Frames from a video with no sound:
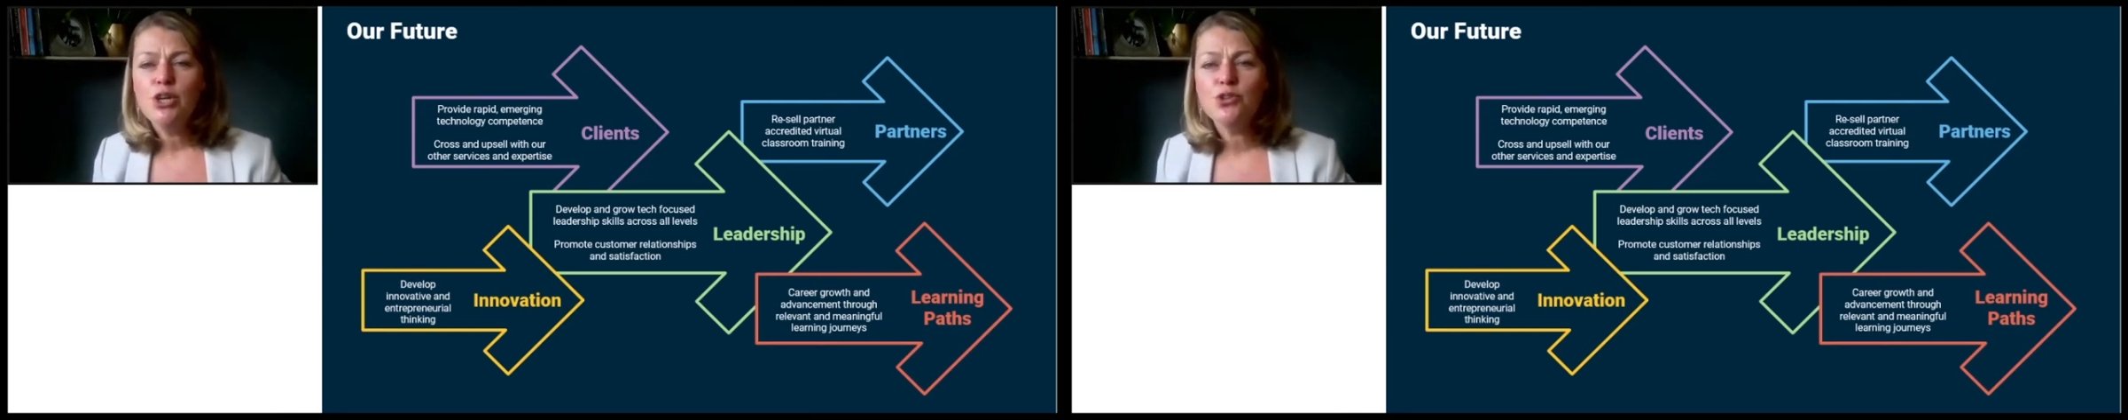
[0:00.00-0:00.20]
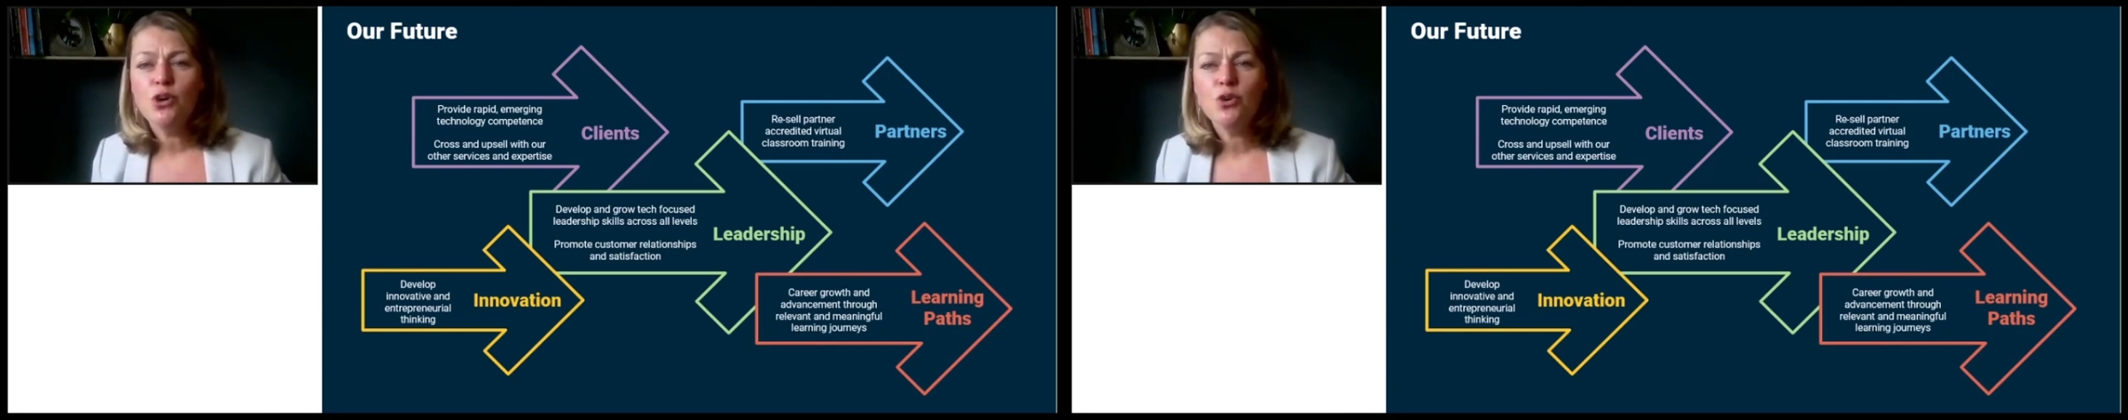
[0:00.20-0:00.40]

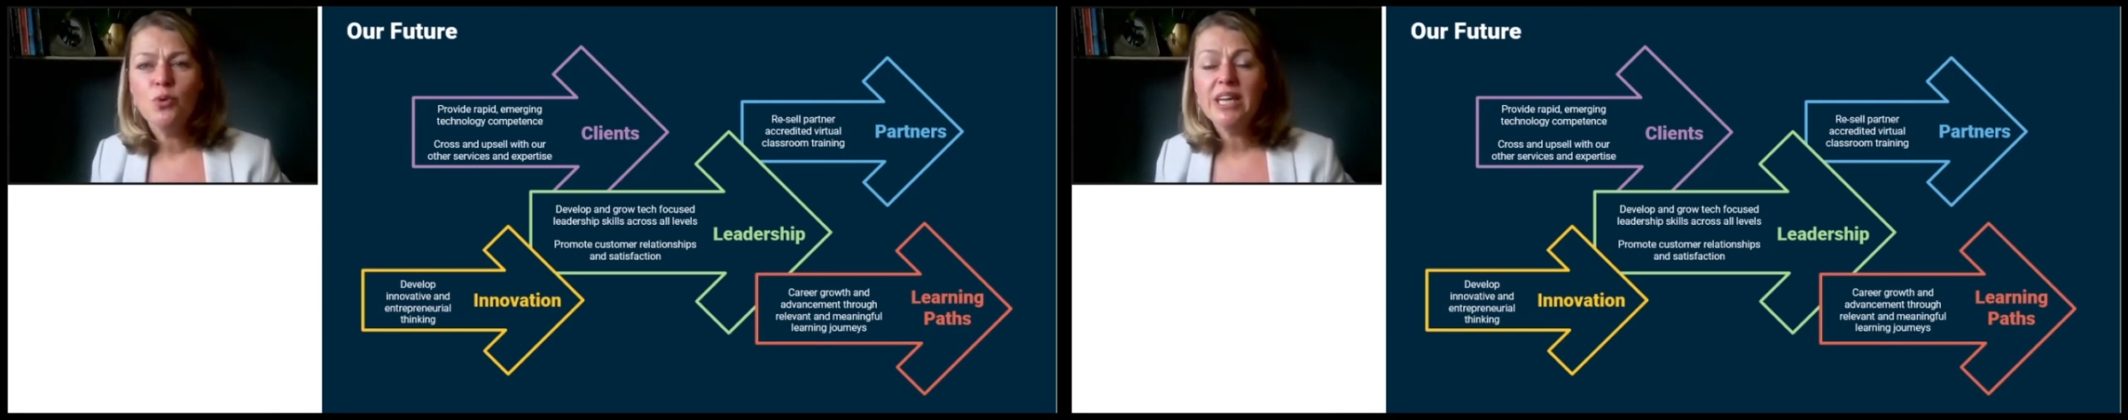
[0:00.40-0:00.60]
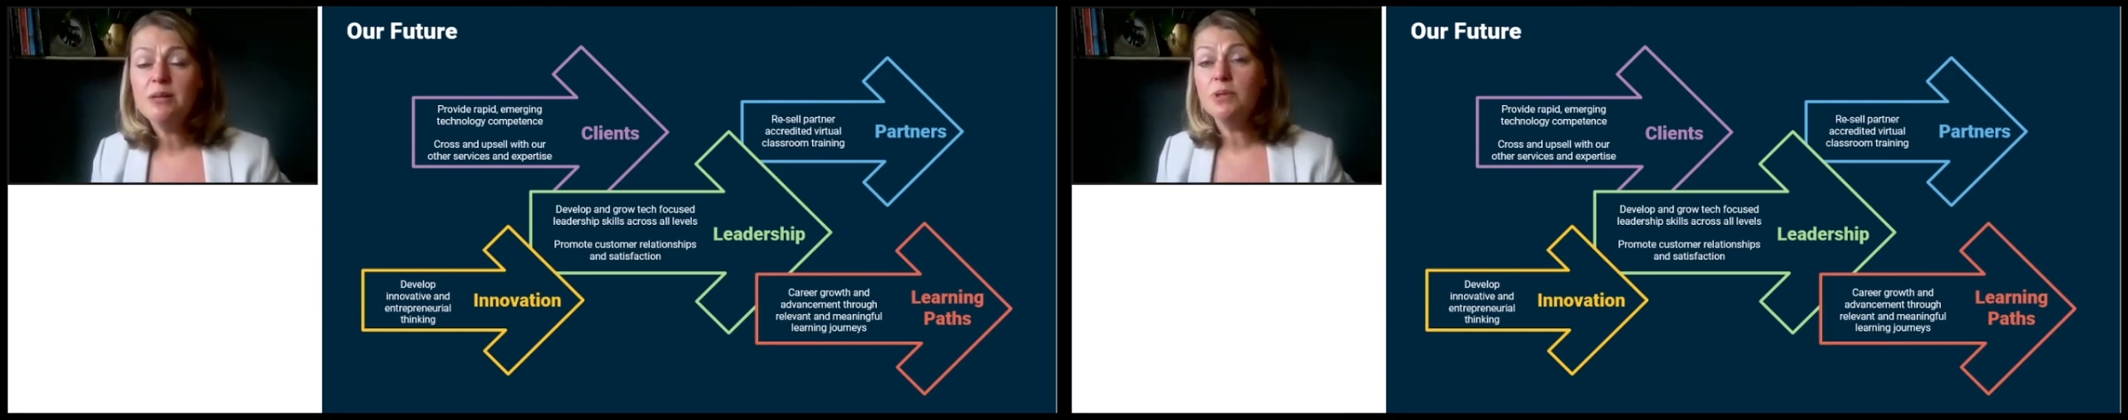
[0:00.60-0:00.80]
so that
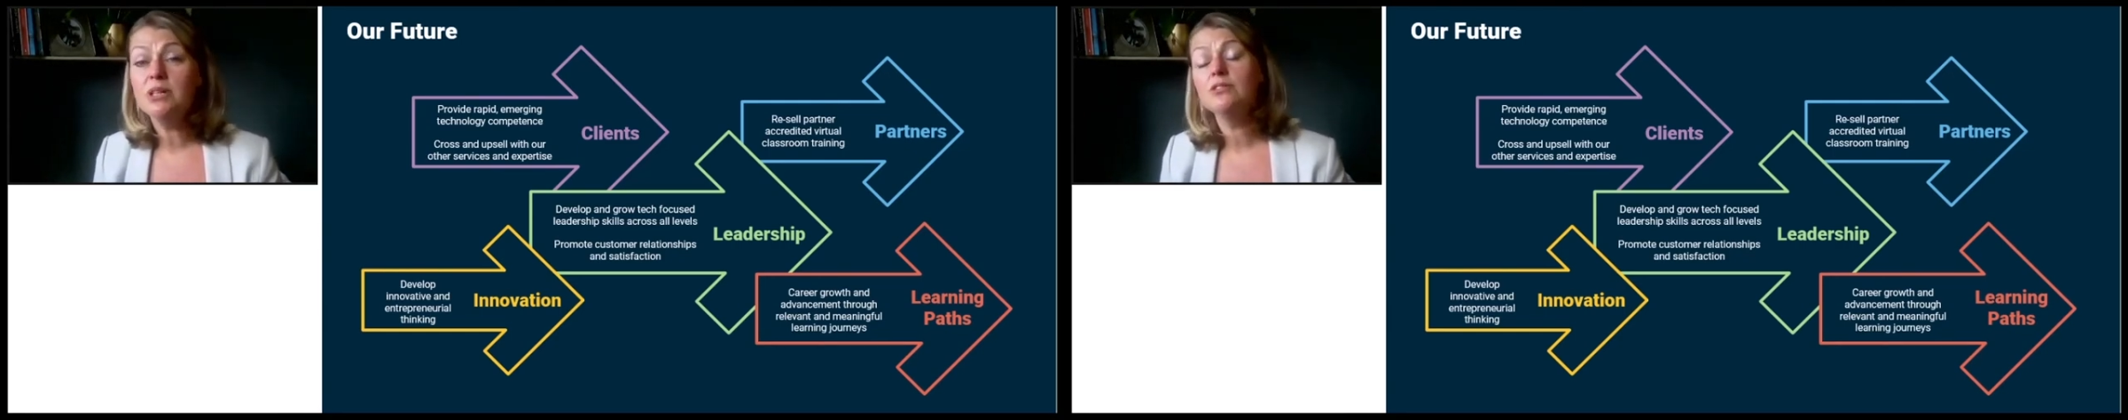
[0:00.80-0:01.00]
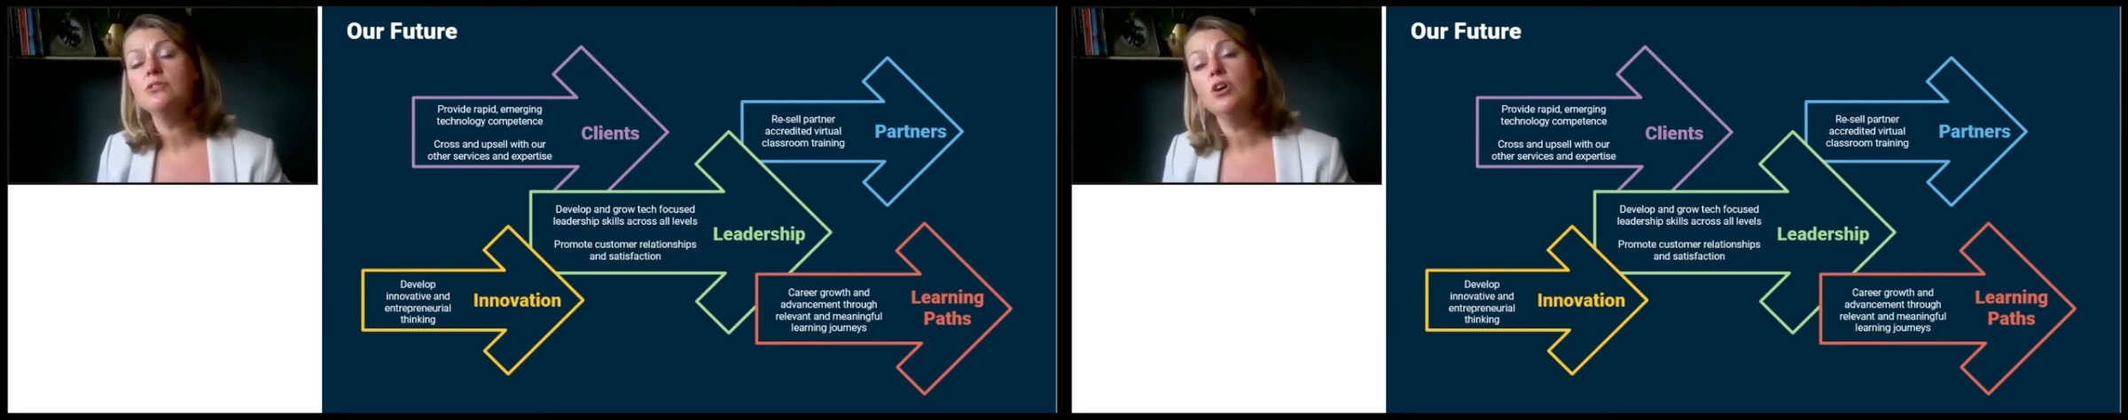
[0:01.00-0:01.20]
we can
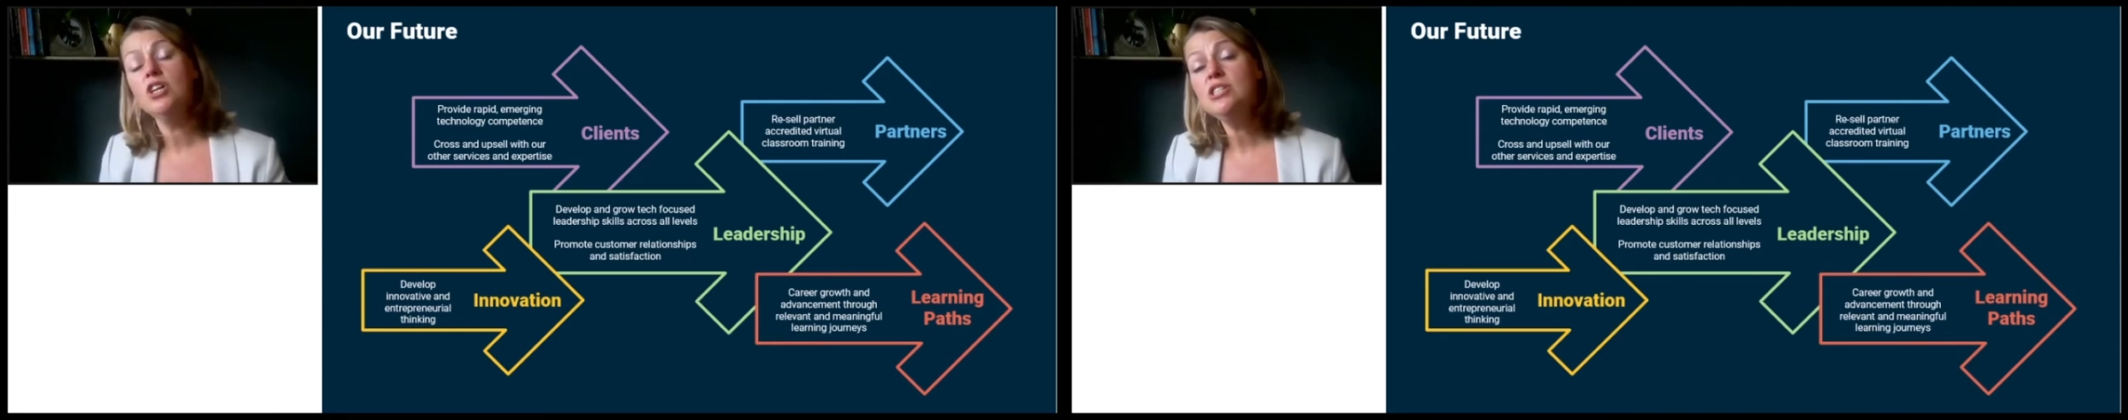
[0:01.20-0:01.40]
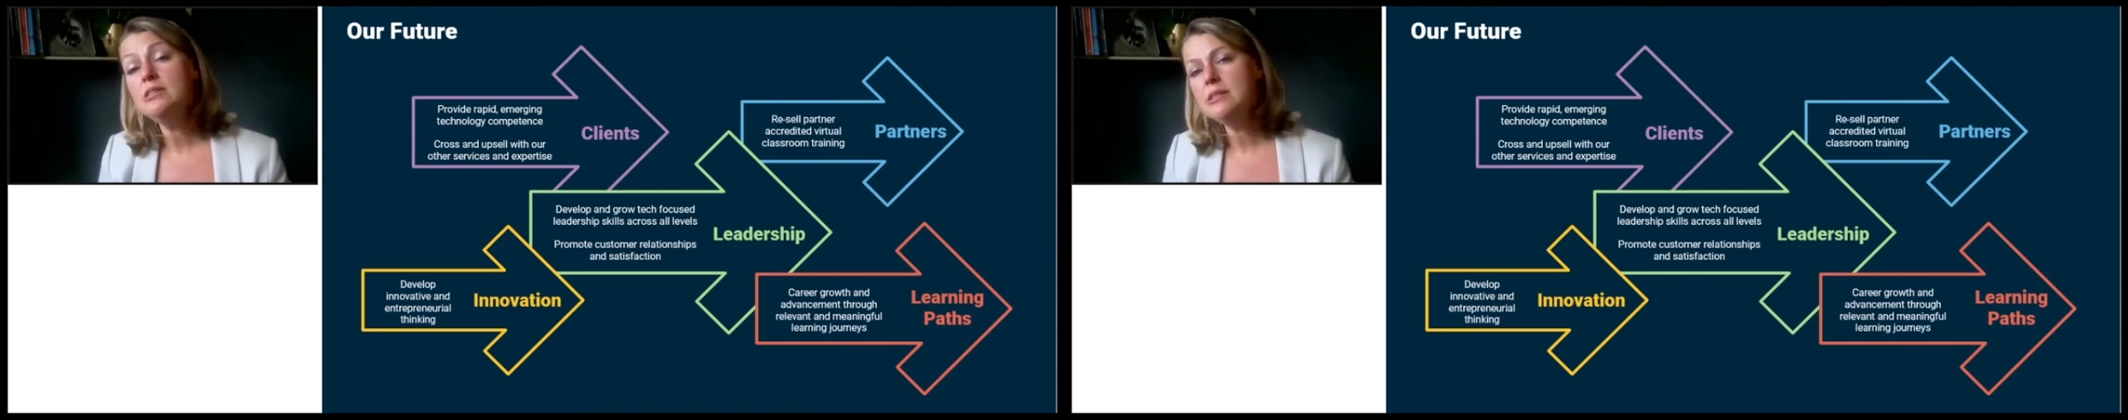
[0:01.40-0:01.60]
build
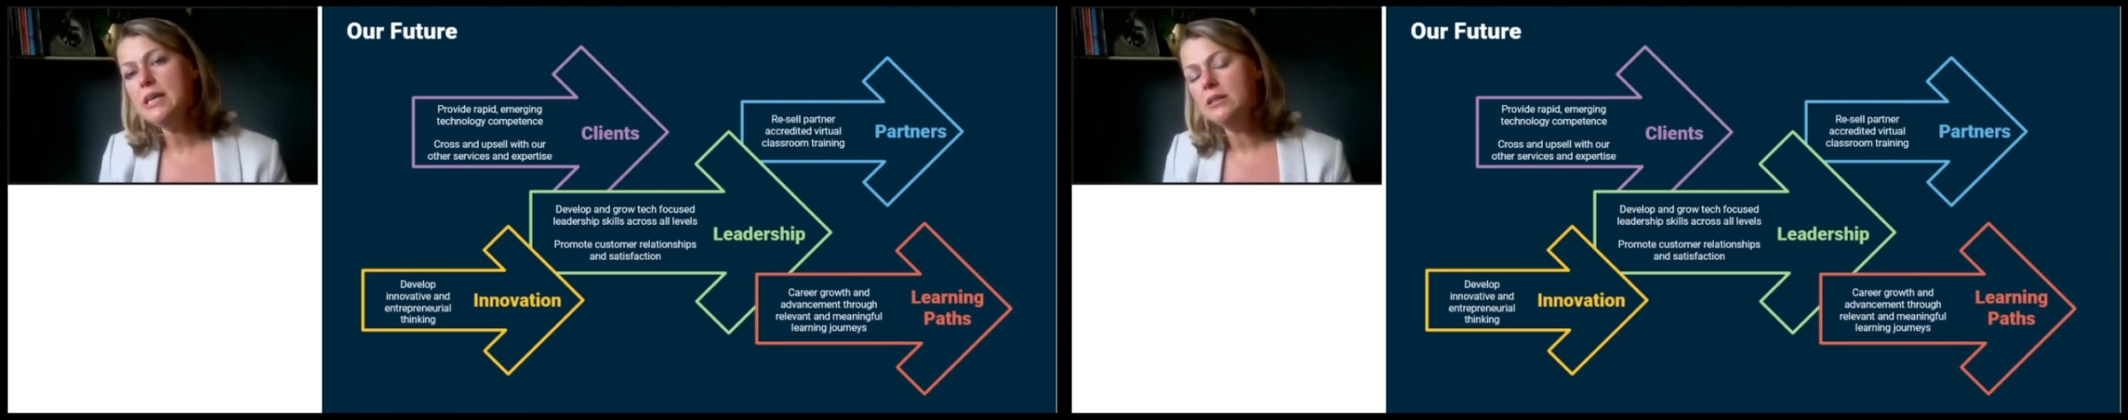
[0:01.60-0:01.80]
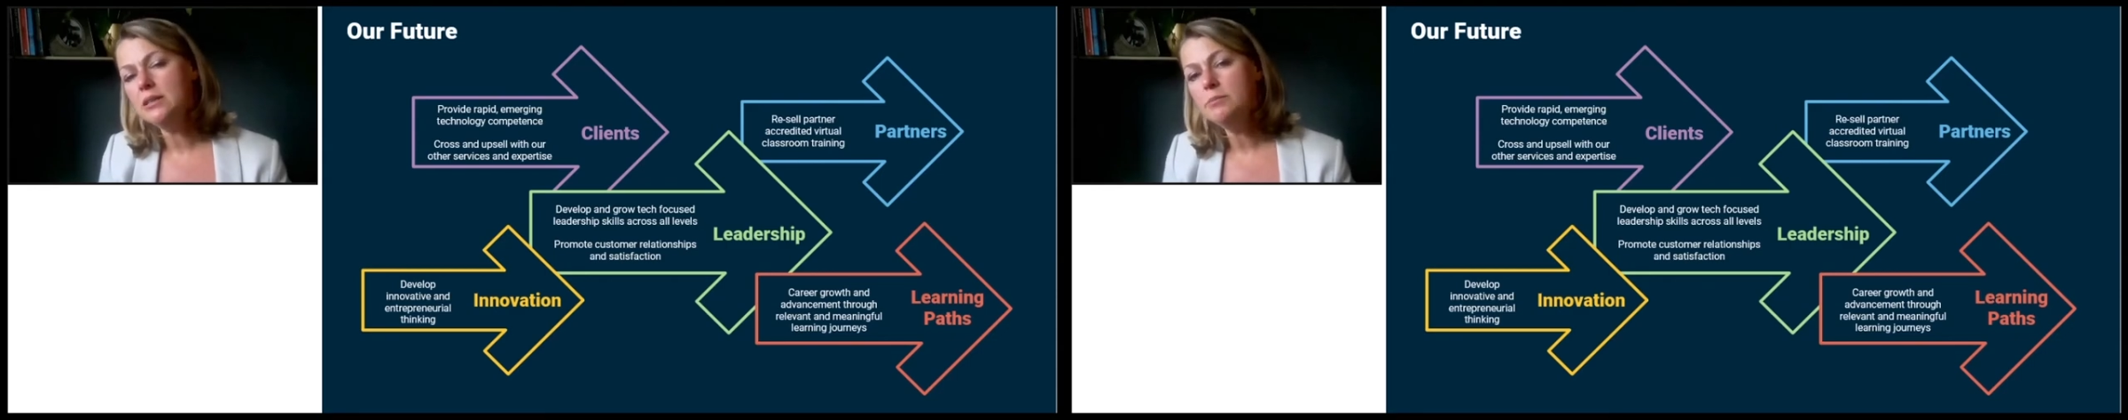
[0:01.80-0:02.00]
not just skill,